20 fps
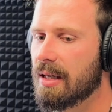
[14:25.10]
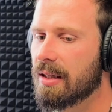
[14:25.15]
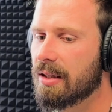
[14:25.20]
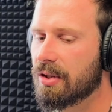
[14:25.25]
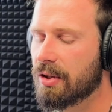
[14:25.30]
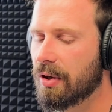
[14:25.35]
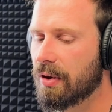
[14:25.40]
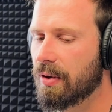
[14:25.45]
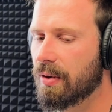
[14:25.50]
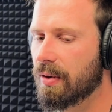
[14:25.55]

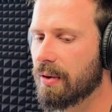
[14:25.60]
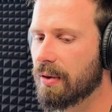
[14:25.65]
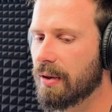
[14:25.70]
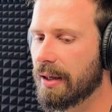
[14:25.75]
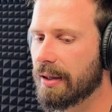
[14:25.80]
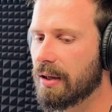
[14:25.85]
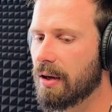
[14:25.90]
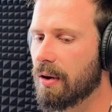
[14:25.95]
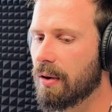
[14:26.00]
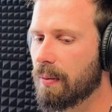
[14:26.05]
So,
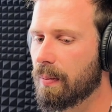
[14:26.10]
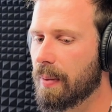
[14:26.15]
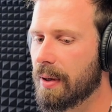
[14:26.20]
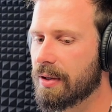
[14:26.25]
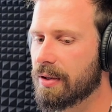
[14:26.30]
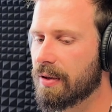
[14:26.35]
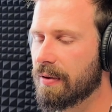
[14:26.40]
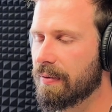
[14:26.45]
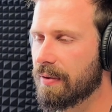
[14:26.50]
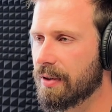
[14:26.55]
like a whole
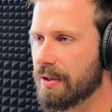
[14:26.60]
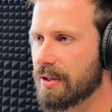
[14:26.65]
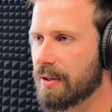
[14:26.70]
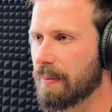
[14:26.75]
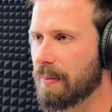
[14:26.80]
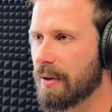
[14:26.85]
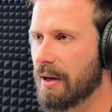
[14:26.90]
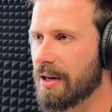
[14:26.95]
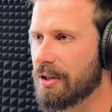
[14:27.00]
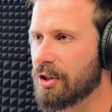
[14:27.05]
bunch of the
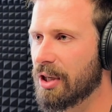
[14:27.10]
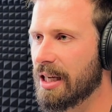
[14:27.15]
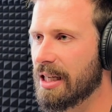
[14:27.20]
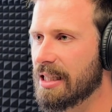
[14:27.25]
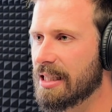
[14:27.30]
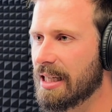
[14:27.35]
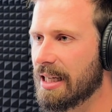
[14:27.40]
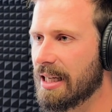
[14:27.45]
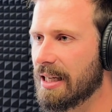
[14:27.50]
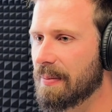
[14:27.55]
supply
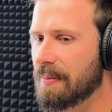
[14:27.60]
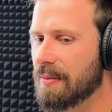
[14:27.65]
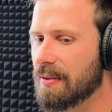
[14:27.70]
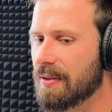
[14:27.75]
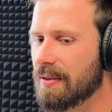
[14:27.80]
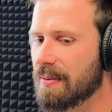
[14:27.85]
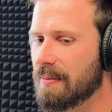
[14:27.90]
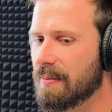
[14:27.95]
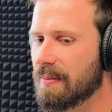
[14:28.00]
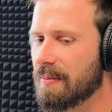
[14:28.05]
chain
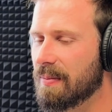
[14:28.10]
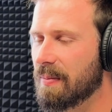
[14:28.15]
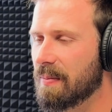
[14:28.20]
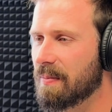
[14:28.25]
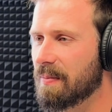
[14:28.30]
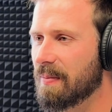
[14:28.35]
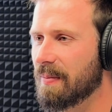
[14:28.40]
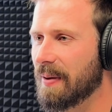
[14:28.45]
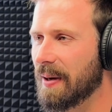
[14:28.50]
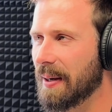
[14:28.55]
teams,
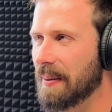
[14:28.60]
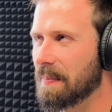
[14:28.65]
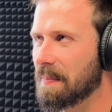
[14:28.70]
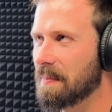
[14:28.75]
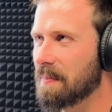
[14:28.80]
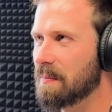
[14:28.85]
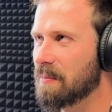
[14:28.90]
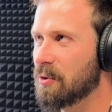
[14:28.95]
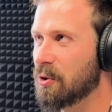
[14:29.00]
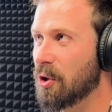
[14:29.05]
like
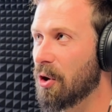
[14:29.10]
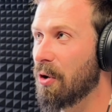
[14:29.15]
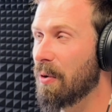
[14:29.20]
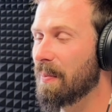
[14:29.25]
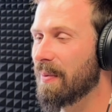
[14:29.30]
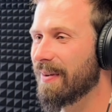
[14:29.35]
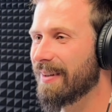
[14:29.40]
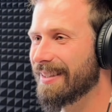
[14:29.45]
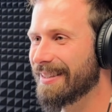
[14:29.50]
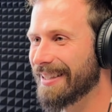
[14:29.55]

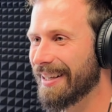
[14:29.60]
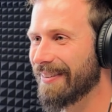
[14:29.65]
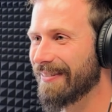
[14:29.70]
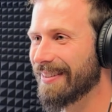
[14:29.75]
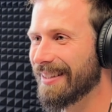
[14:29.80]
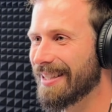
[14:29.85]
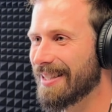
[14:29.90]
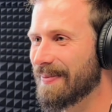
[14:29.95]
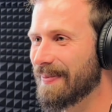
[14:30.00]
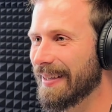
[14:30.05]
job,
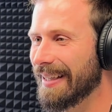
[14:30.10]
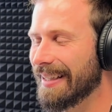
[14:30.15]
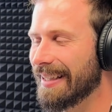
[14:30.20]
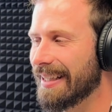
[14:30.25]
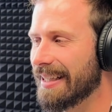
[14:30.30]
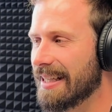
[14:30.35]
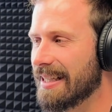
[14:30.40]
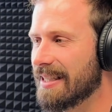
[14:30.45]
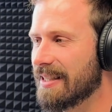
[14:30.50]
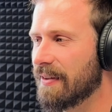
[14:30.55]
generally speaking,
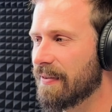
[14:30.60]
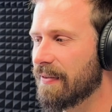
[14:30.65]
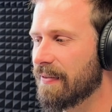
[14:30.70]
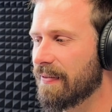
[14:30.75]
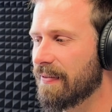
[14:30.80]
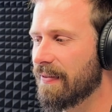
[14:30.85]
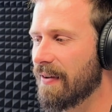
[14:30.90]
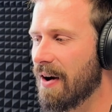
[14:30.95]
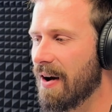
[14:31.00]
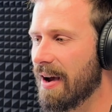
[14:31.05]
is to
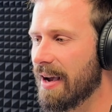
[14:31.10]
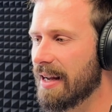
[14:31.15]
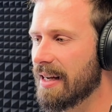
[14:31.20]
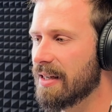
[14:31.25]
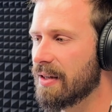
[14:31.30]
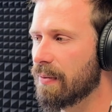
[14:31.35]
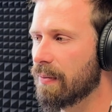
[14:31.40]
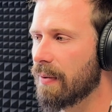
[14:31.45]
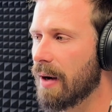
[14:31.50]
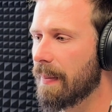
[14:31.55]

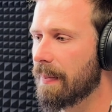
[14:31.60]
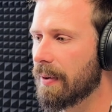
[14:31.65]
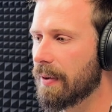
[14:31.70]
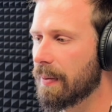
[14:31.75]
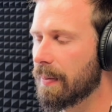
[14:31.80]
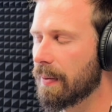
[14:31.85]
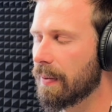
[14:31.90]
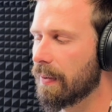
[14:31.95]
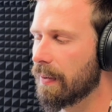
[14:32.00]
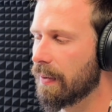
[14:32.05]
find
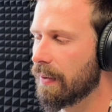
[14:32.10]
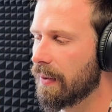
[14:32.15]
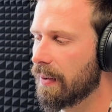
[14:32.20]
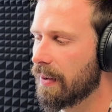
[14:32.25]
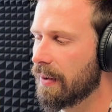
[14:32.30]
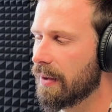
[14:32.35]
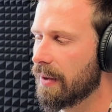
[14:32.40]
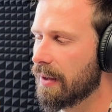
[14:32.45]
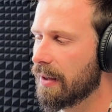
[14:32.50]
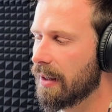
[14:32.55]
reputable
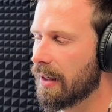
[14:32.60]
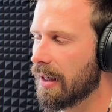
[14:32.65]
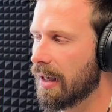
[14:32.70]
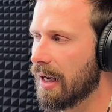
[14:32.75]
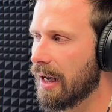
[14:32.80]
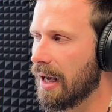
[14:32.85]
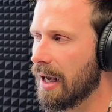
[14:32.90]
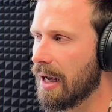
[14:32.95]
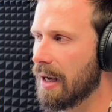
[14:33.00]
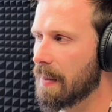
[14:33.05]

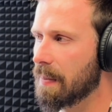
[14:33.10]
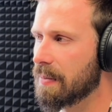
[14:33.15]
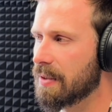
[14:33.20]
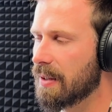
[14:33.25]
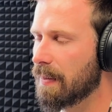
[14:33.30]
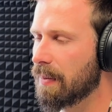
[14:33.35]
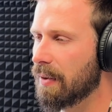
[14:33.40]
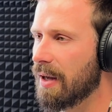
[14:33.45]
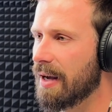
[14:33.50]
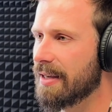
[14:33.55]

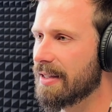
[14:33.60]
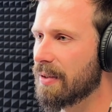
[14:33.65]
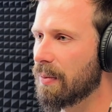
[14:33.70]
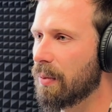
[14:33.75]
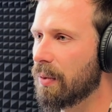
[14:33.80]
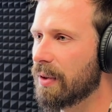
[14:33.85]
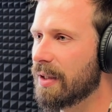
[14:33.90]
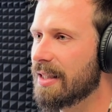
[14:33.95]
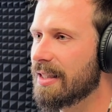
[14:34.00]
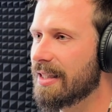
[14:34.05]
suppliers that
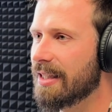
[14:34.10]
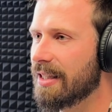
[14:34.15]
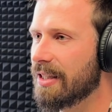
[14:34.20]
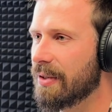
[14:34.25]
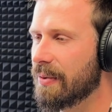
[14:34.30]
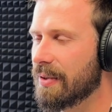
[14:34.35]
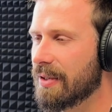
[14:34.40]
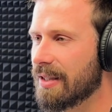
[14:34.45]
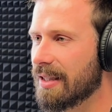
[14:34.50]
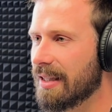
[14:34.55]
will
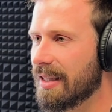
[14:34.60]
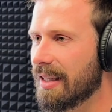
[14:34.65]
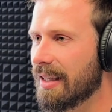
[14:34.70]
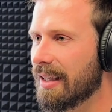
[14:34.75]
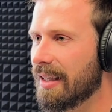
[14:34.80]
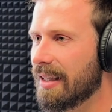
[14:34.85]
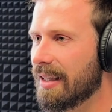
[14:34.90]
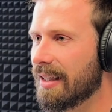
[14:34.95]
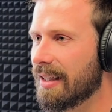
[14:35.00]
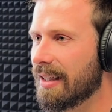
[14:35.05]
continuously
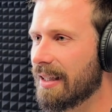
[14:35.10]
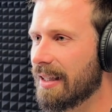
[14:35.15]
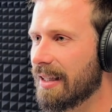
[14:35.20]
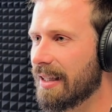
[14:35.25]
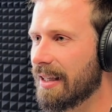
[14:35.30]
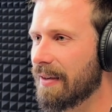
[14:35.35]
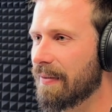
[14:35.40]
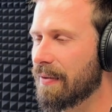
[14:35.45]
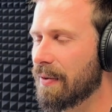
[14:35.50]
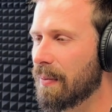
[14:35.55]

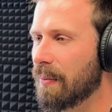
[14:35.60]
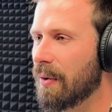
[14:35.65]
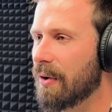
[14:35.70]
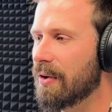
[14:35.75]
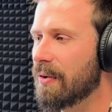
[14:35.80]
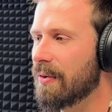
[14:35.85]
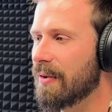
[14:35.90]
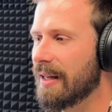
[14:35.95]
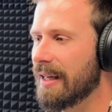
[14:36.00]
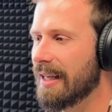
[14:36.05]
give you what
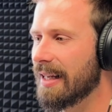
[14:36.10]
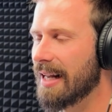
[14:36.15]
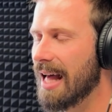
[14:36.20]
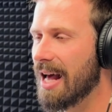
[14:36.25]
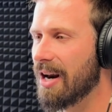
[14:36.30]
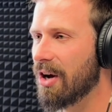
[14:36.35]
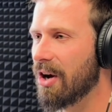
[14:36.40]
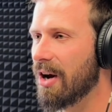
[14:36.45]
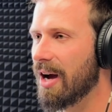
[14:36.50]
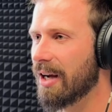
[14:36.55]
you need
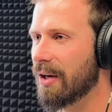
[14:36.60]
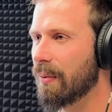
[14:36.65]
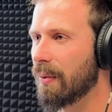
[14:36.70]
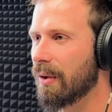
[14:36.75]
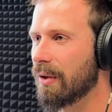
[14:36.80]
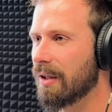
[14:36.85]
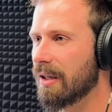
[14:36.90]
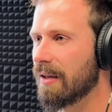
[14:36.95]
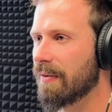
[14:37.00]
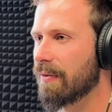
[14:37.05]
at a high
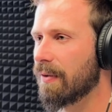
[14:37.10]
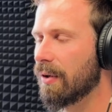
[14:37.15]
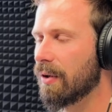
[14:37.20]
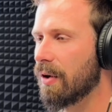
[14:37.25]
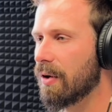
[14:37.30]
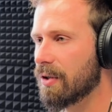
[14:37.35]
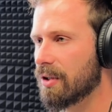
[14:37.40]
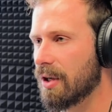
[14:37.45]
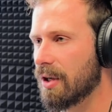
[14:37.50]
quality for a long